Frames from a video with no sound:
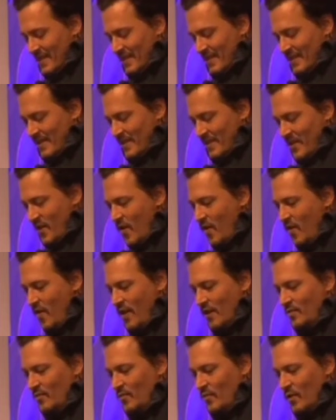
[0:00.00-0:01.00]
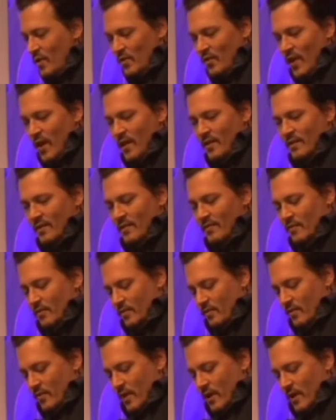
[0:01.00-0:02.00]
And no, I will not give
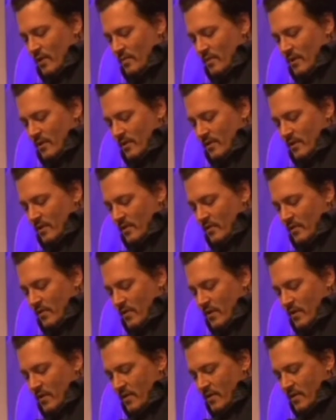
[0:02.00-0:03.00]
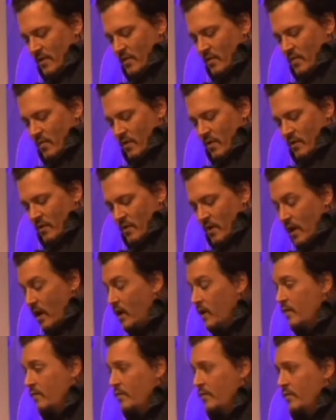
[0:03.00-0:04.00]
you a drag of my cigarette while you
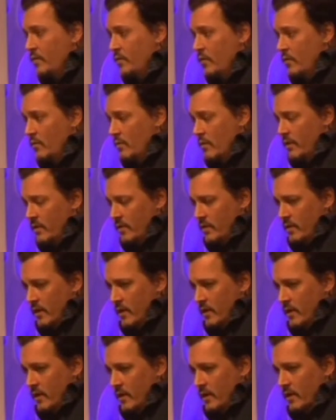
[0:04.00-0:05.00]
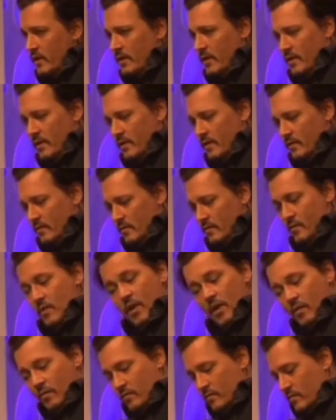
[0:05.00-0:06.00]
hide from your mother again, Leo.
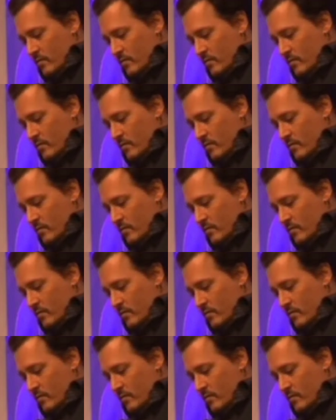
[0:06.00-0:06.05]
No.